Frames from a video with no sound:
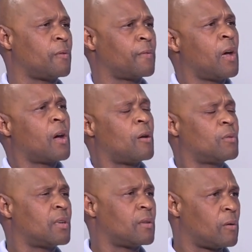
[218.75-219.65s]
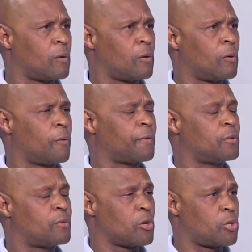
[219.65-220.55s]
of Gauteng of
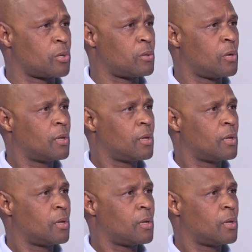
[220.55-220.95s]
Education,